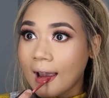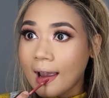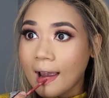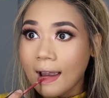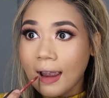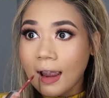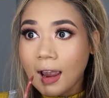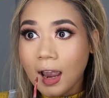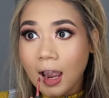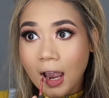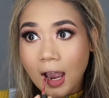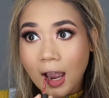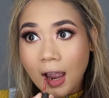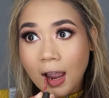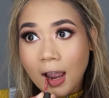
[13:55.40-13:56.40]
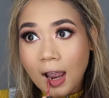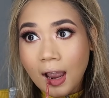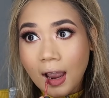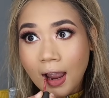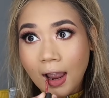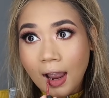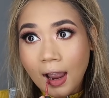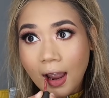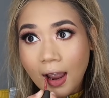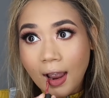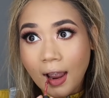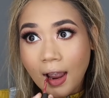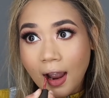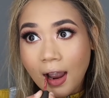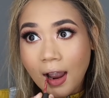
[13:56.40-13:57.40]

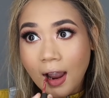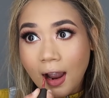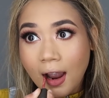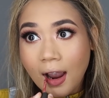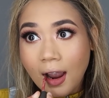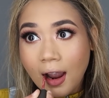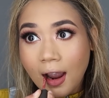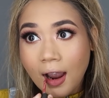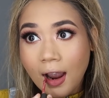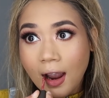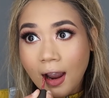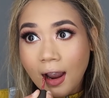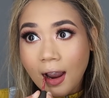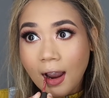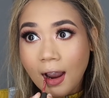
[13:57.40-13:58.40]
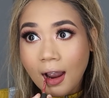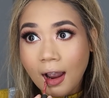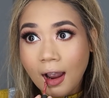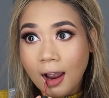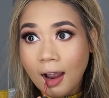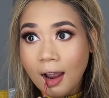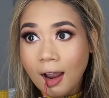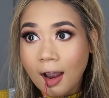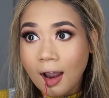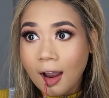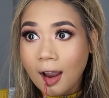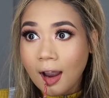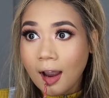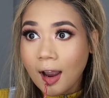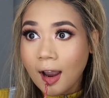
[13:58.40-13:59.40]

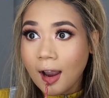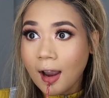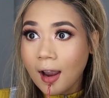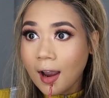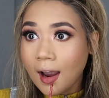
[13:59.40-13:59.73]
[no speech]